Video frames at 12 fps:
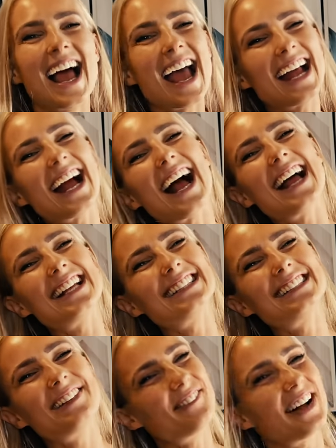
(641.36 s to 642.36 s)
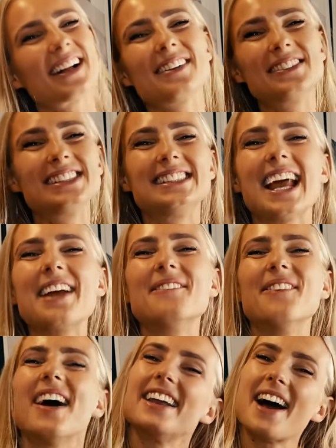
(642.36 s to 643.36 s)
Hey guys, welcome to day
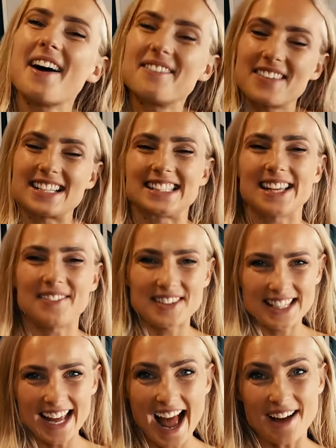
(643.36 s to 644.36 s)
one of my 7-day